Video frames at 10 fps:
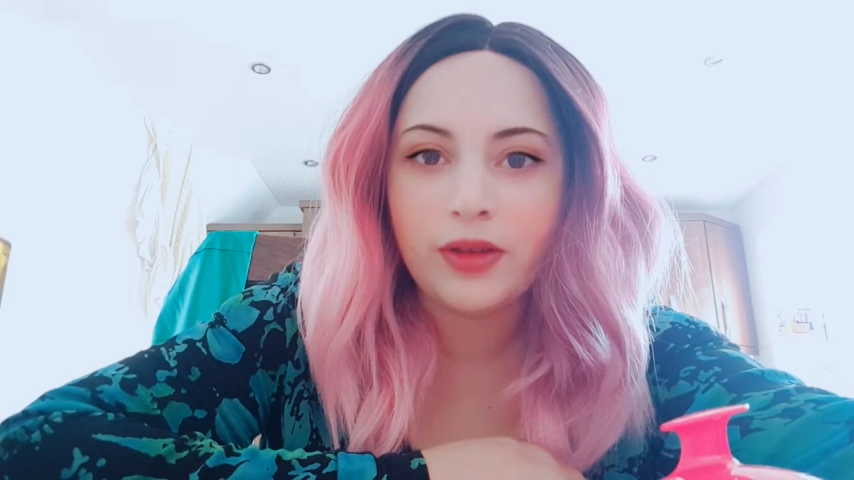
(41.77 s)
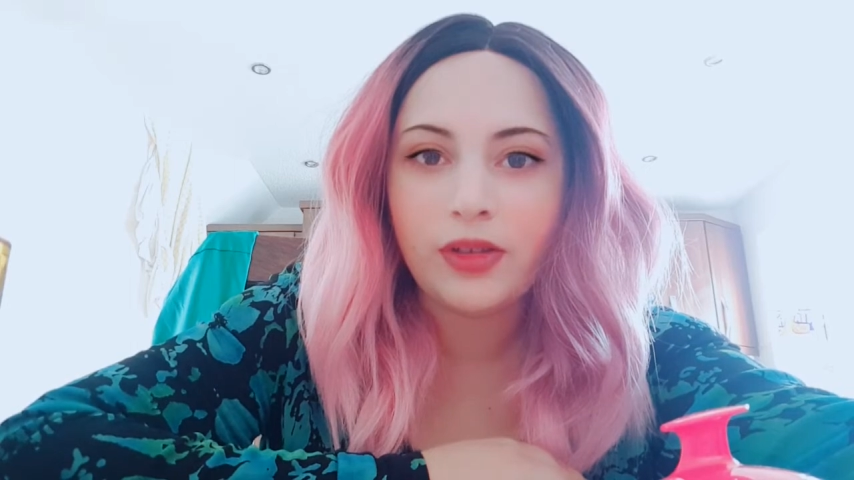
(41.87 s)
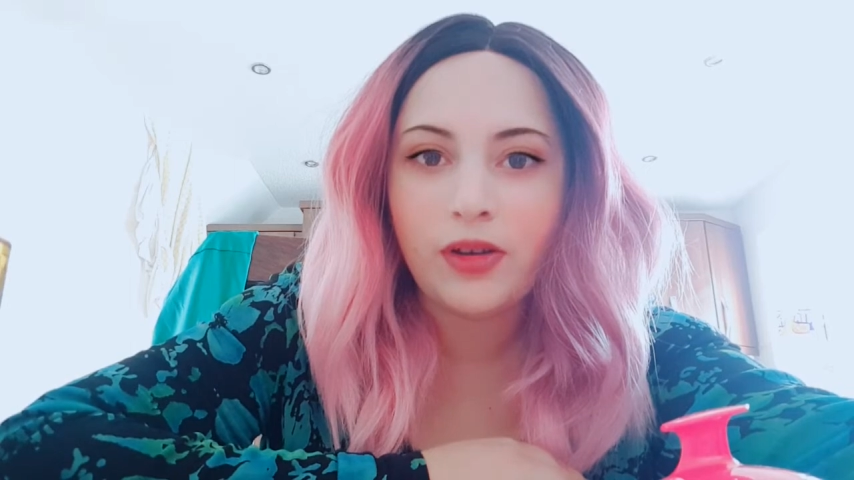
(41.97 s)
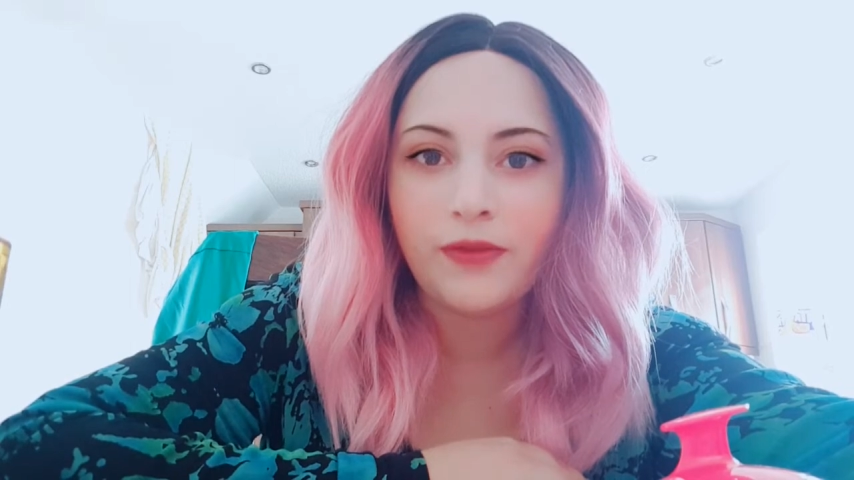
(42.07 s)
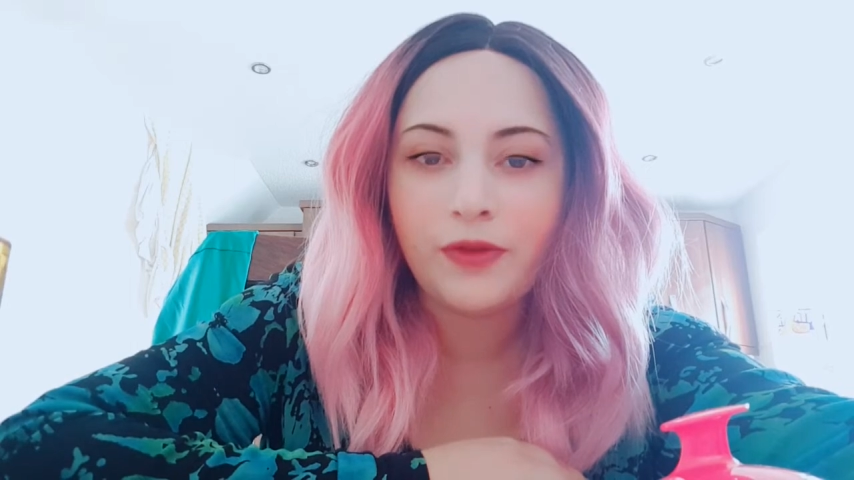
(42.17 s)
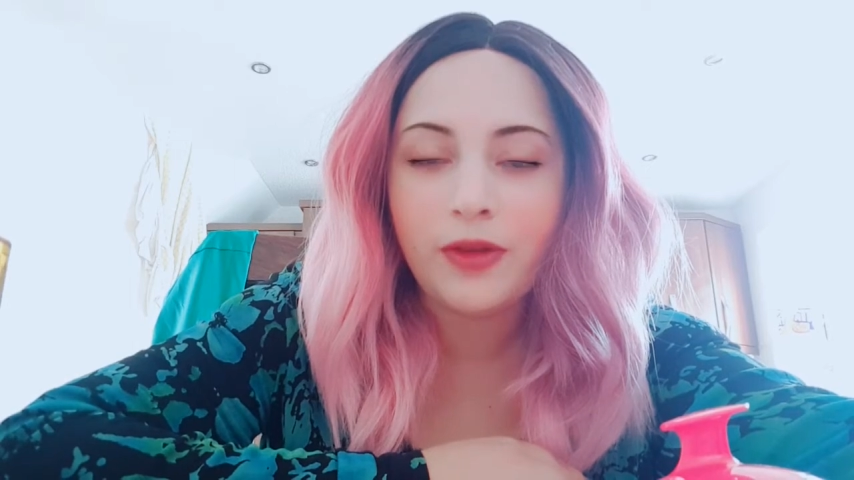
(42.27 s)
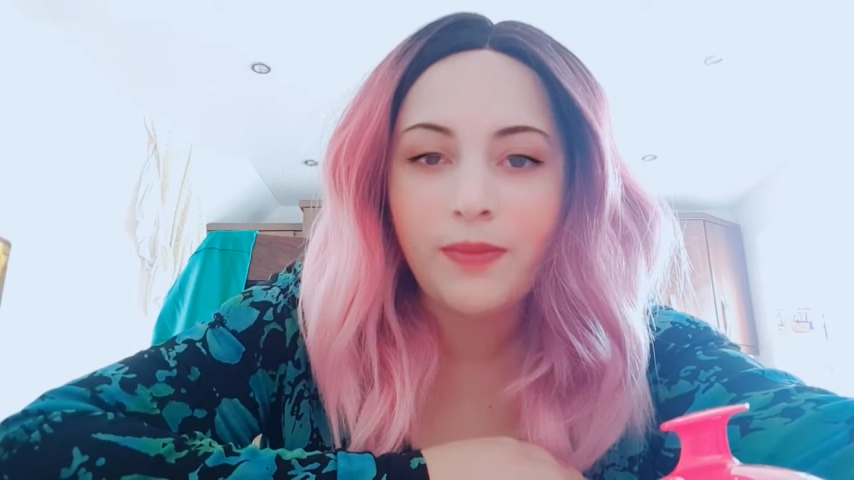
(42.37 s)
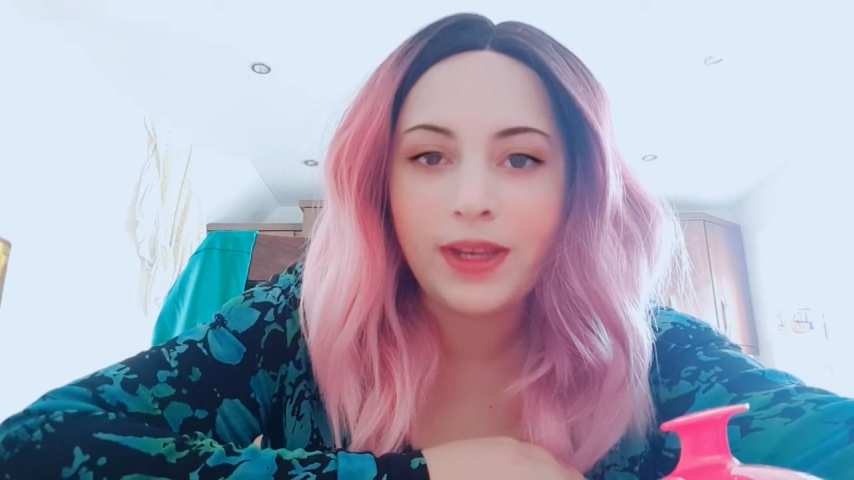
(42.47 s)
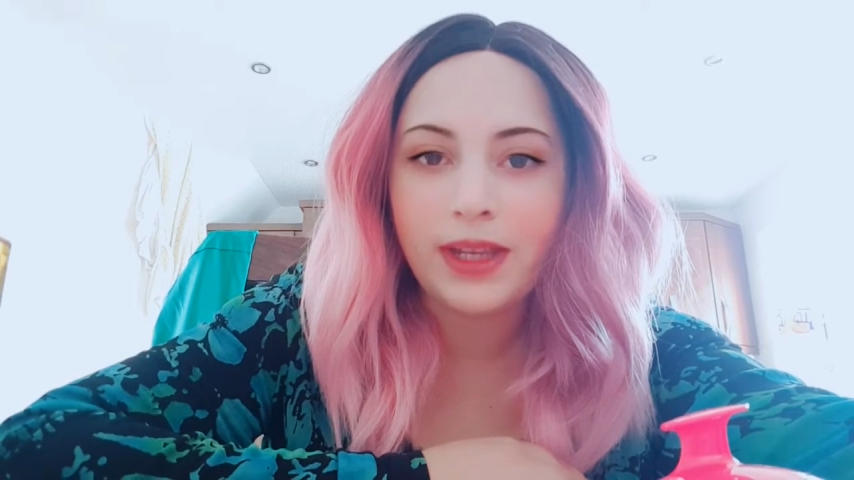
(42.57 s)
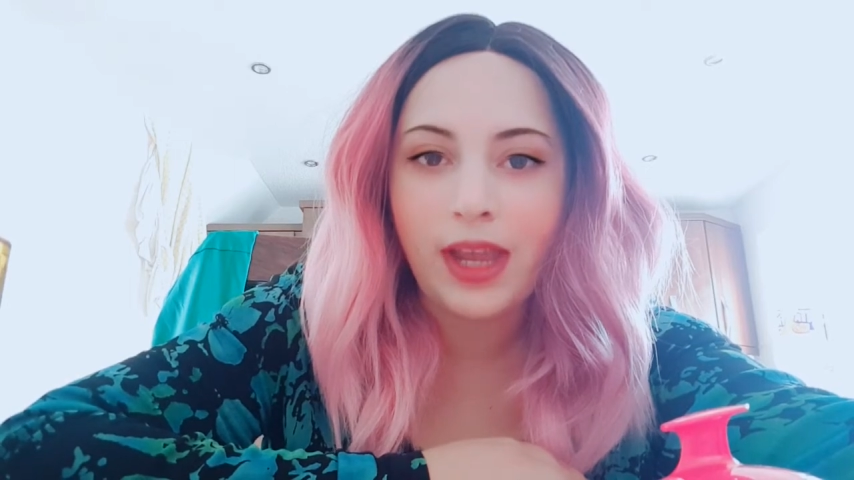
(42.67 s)
of other
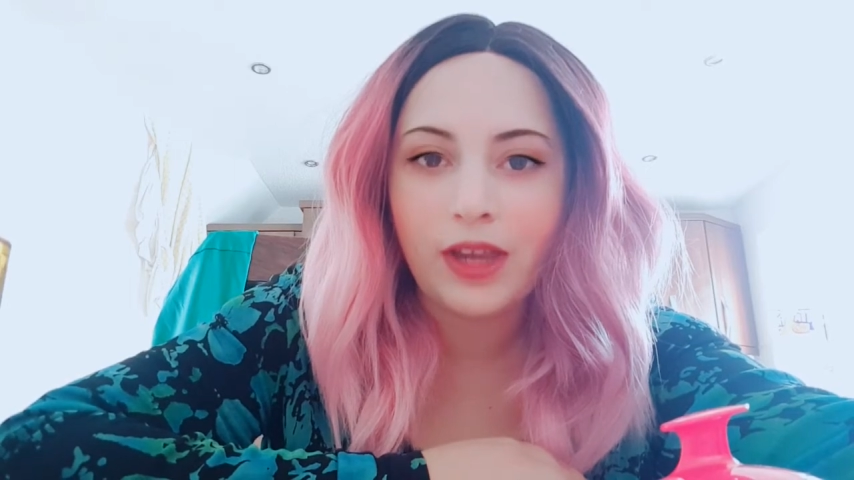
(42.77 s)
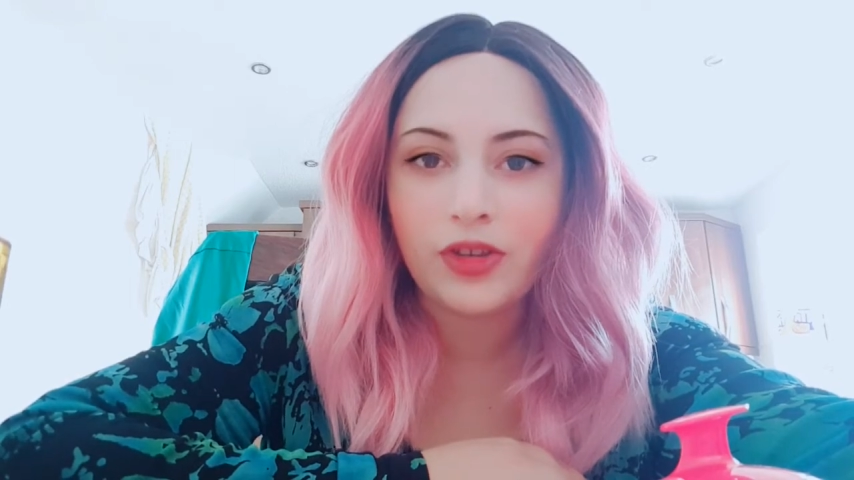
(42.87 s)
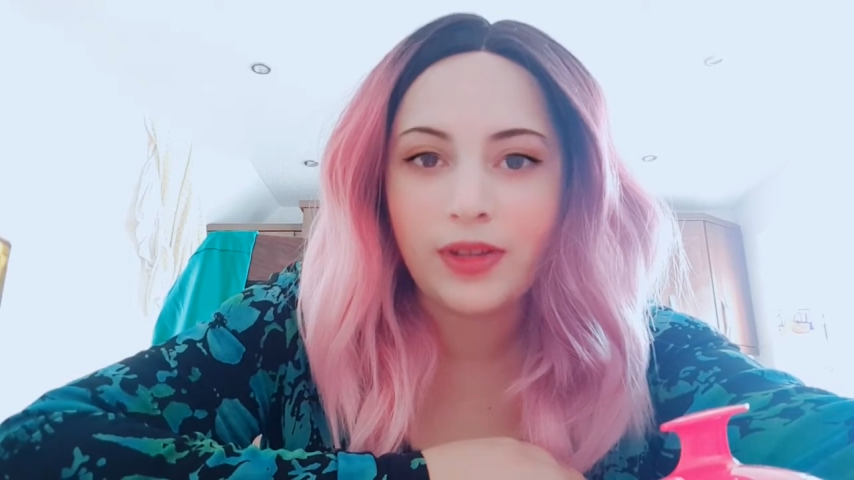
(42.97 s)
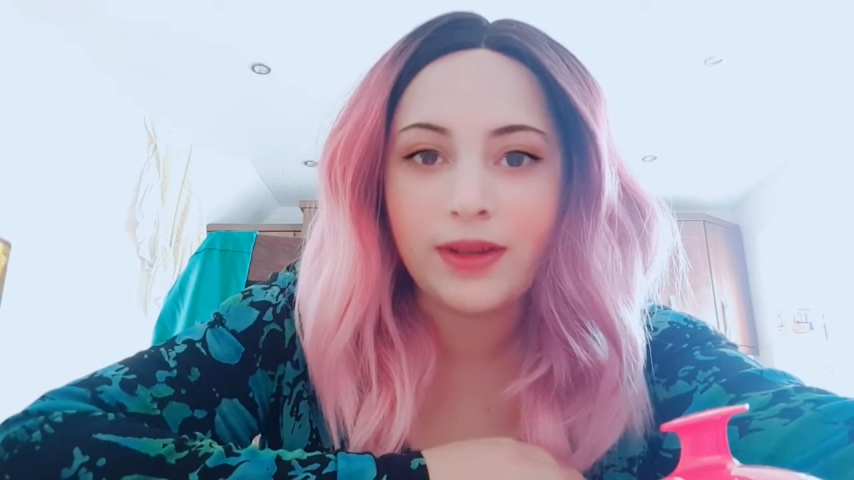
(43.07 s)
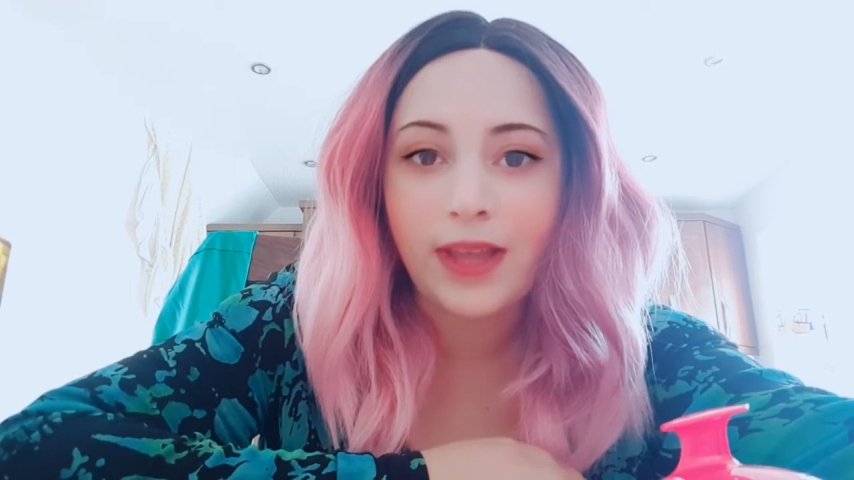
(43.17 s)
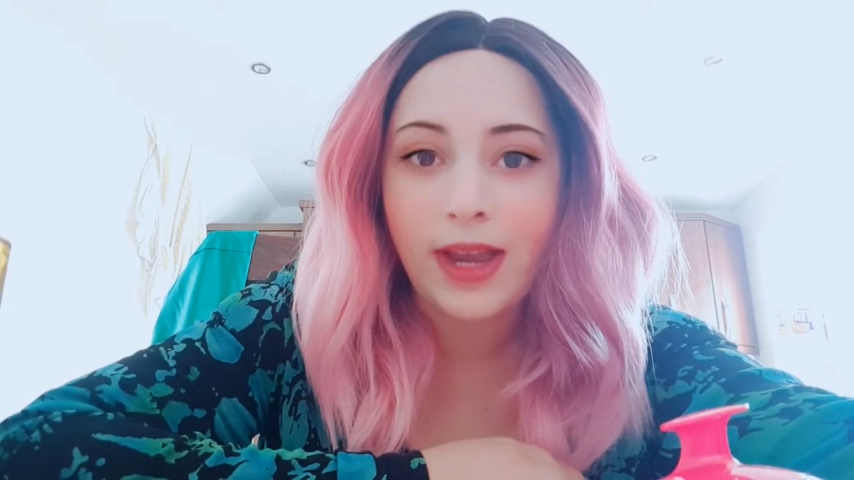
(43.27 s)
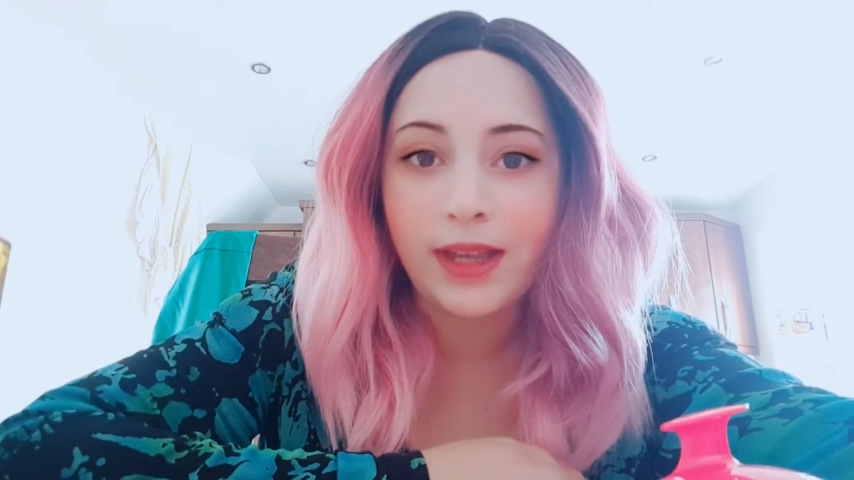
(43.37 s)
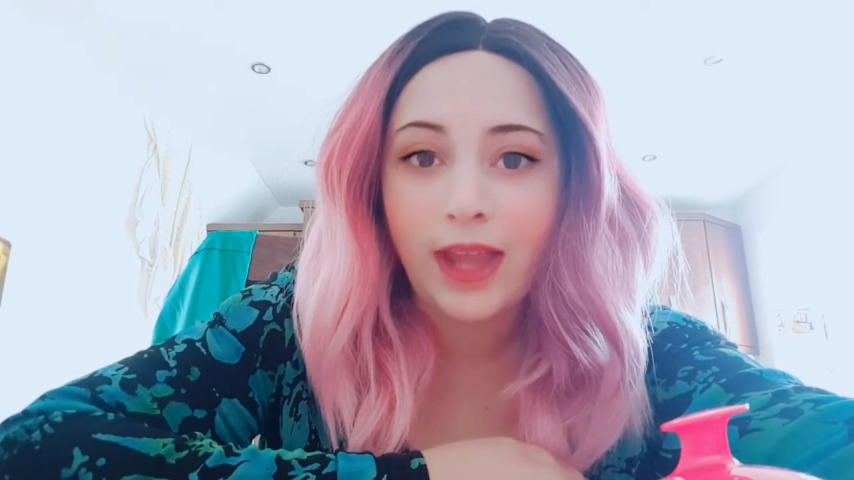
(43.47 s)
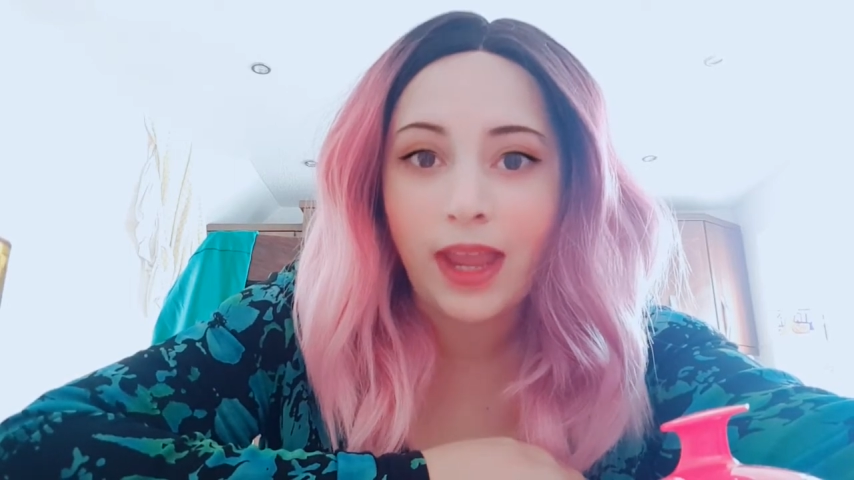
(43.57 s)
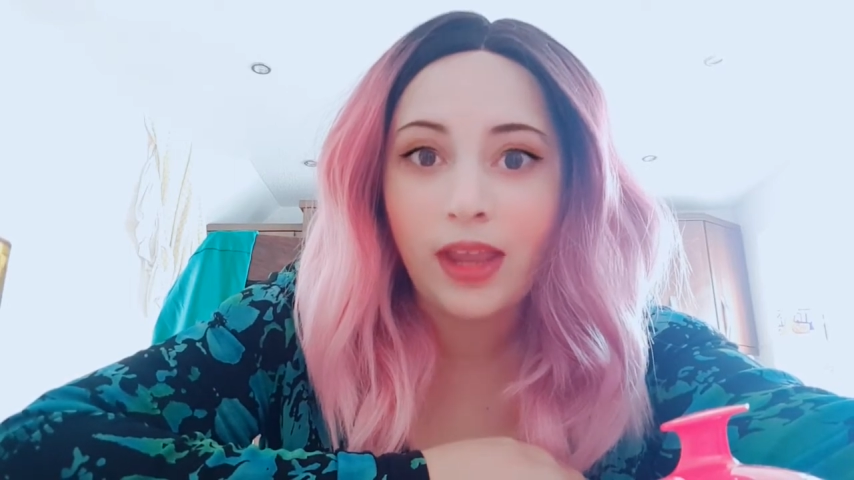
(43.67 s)
medications that I
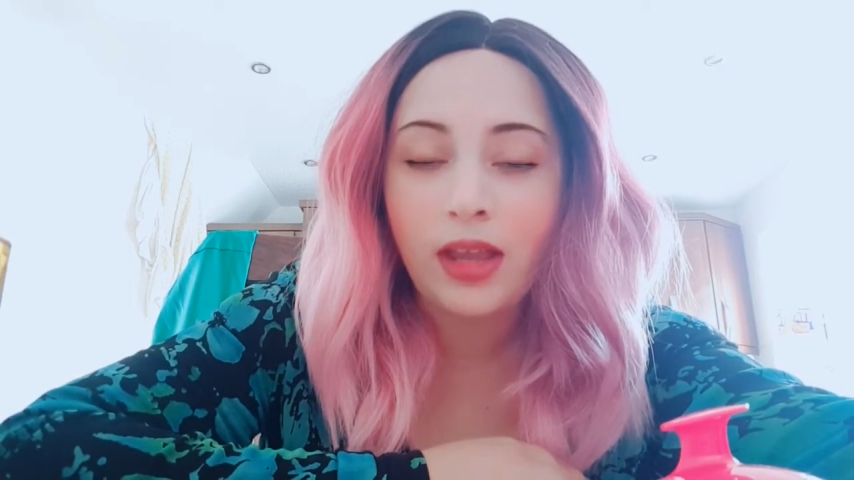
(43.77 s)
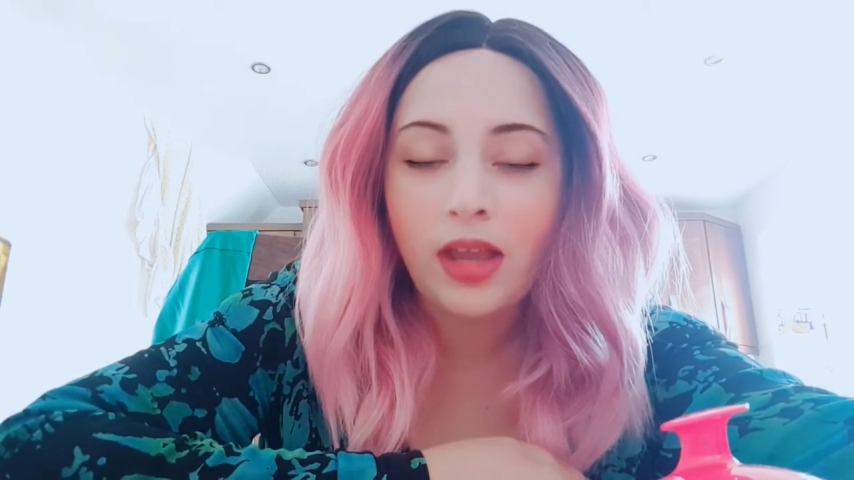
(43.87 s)
take.